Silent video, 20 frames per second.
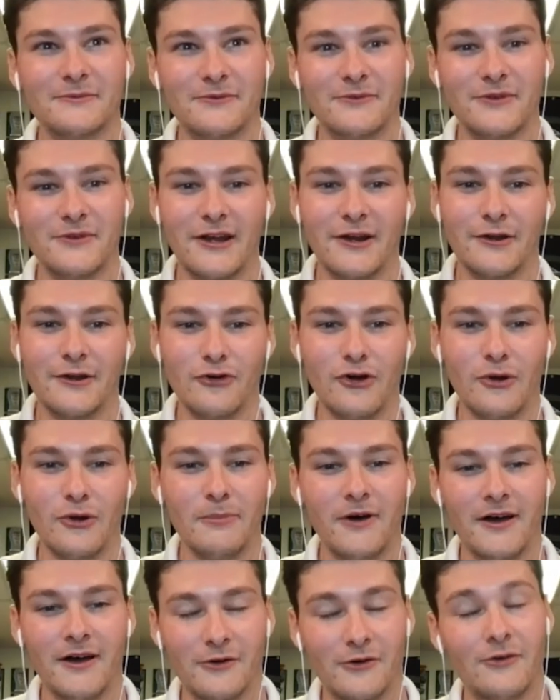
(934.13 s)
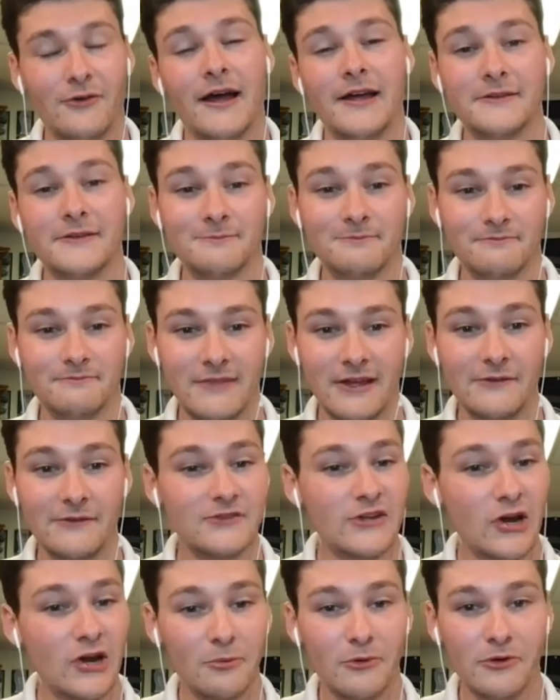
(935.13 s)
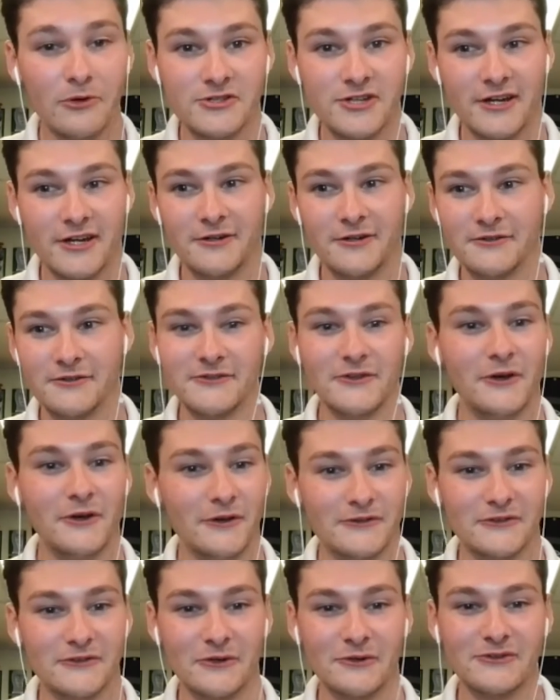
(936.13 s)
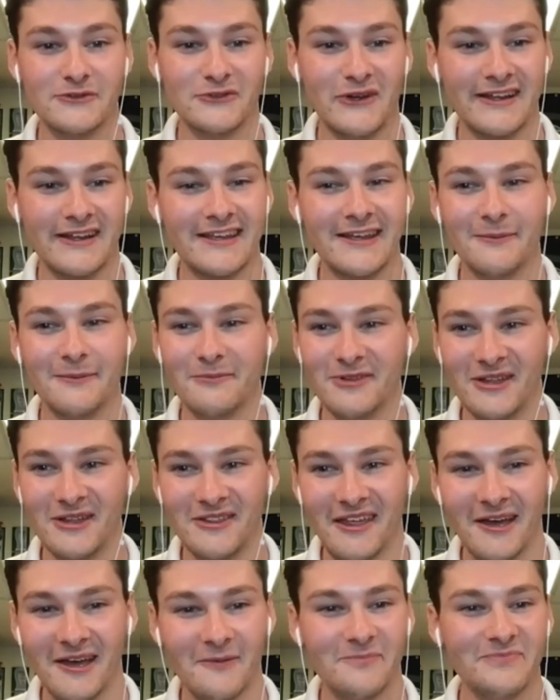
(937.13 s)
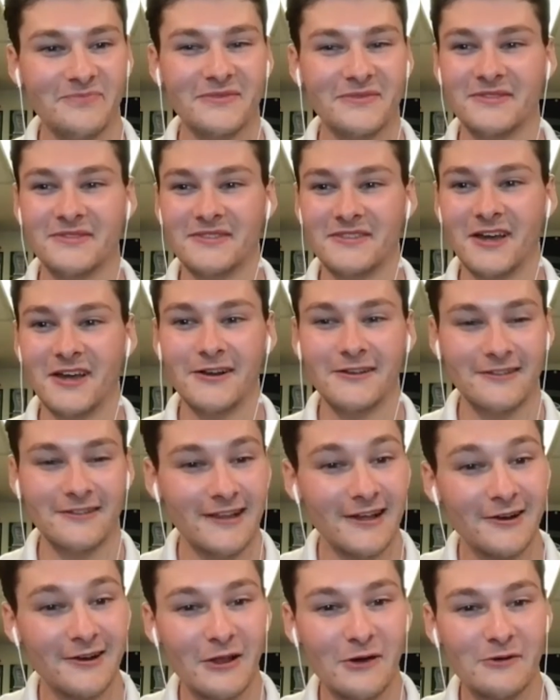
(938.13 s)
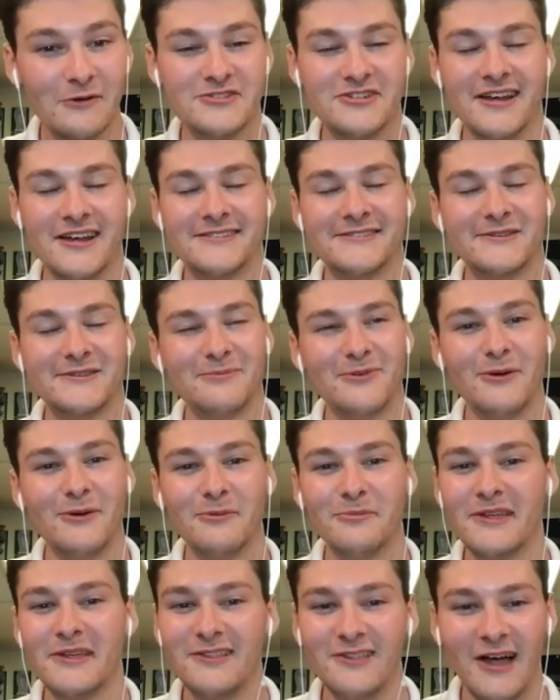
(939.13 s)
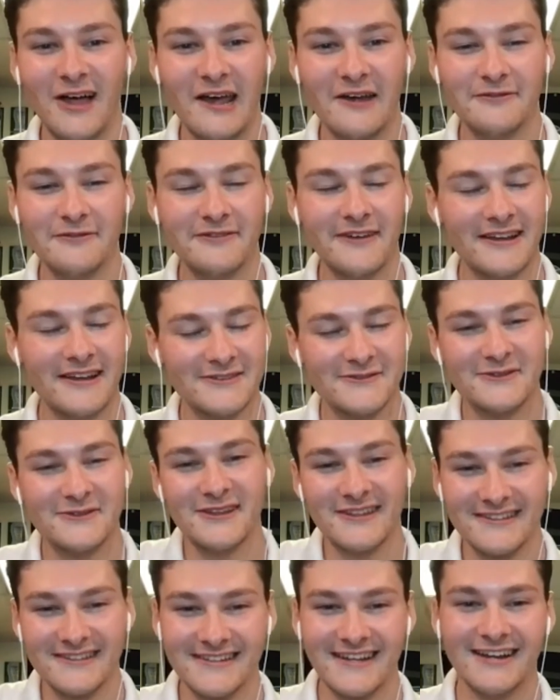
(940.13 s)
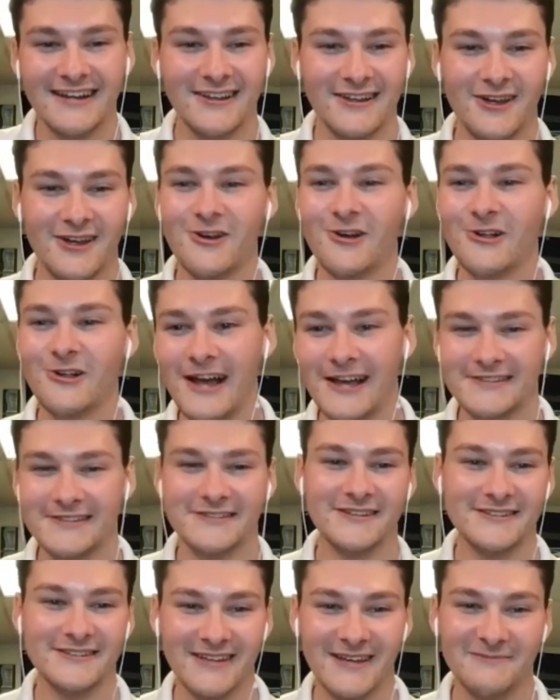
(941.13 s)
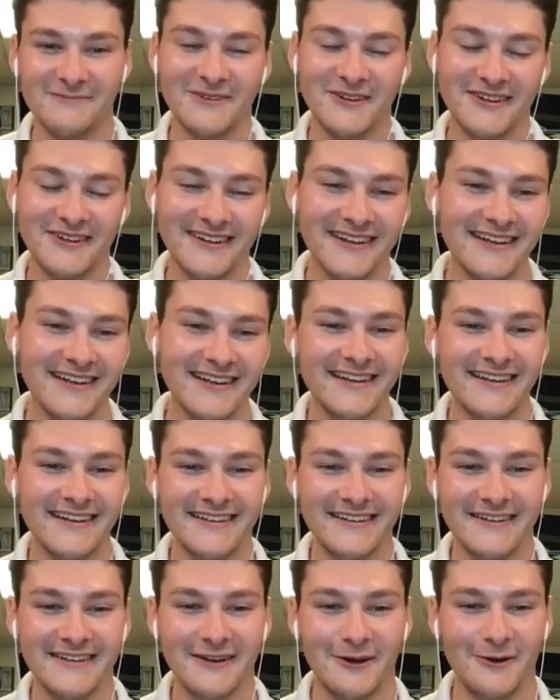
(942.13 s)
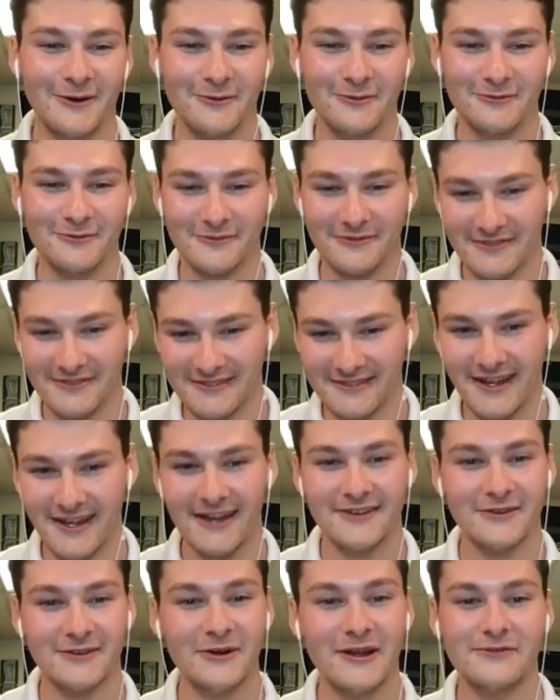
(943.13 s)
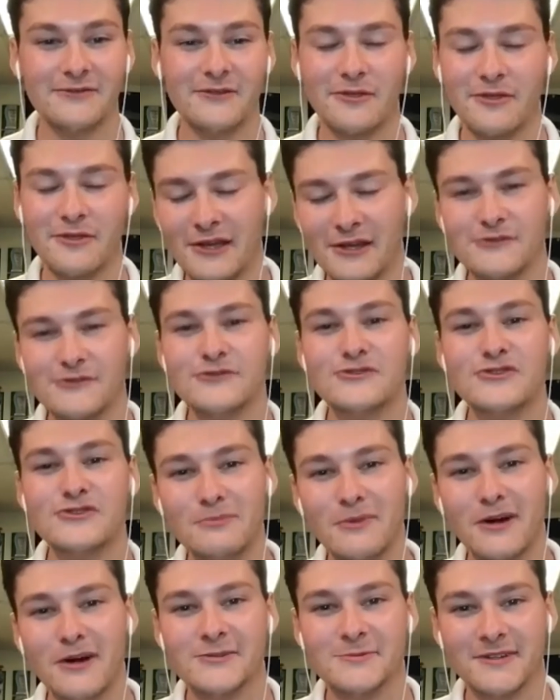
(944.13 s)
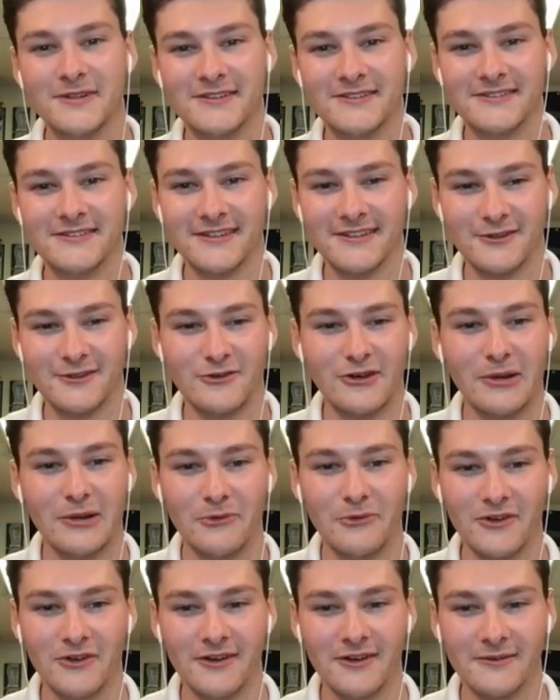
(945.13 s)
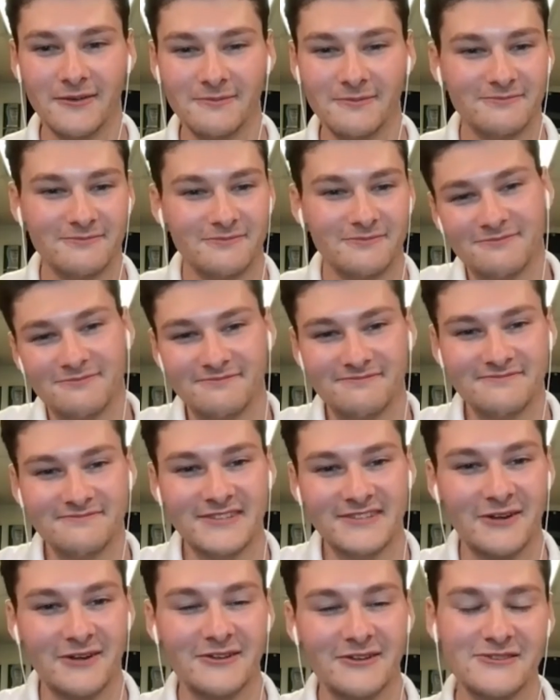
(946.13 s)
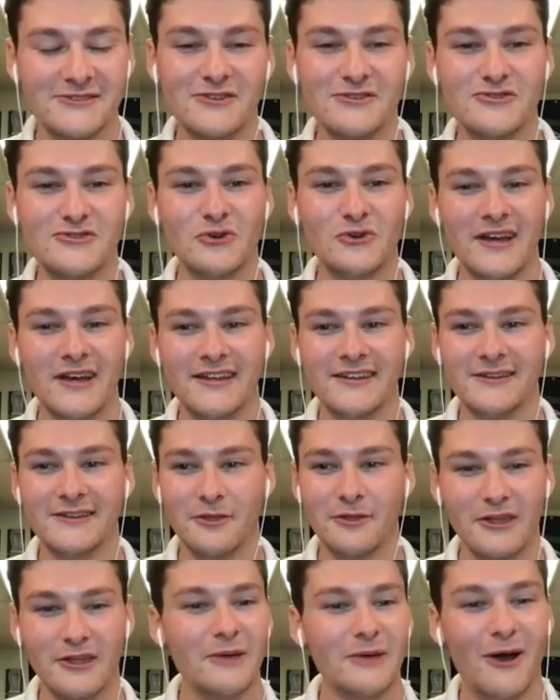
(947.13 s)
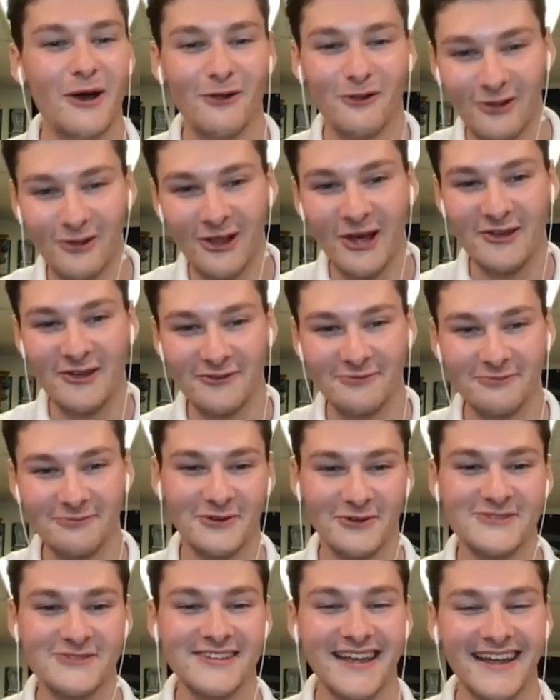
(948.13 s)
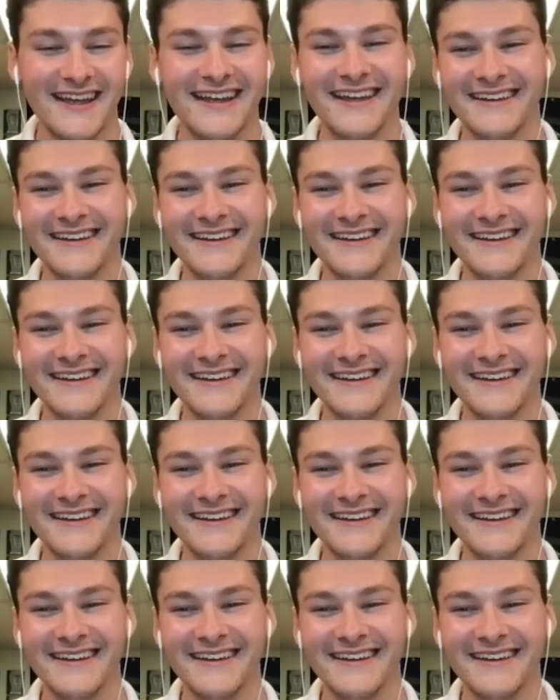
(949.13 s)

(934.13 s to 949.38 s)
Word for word: kind of grew up on, well, I was terrible at checkers also, so I can't play that, not let alone chess. So probably life. I just feel like it's kind of like a classic type of, you know, don't have to think too much, but it's like you're able to, you know, just enjoy it and you think about life per se.